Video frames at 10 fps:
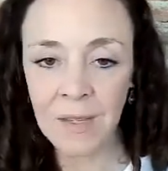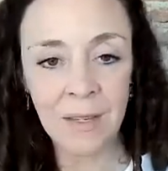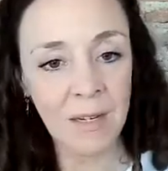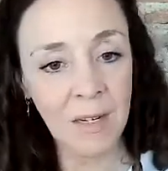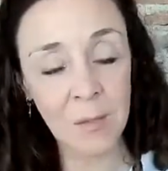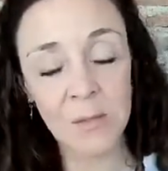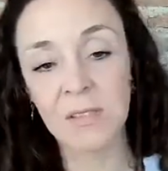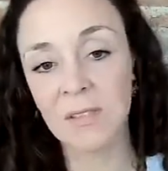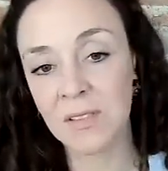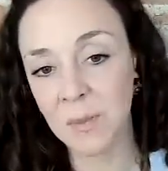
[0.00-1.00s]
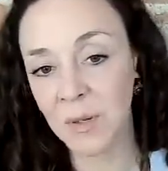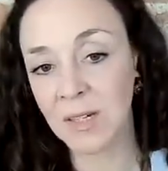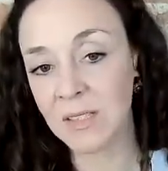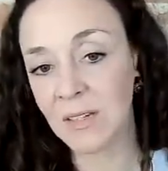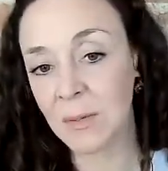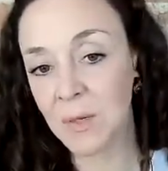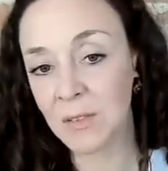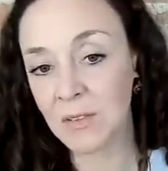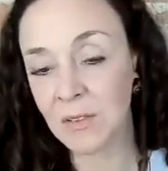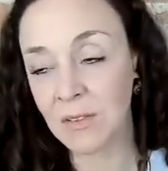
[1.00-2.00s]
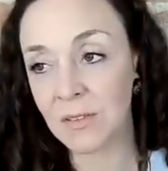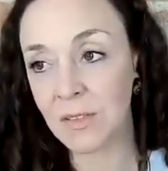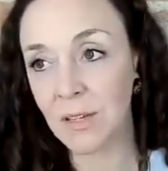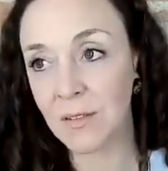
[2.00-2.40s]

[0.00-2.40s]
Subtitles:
it helps us to suppress our emotions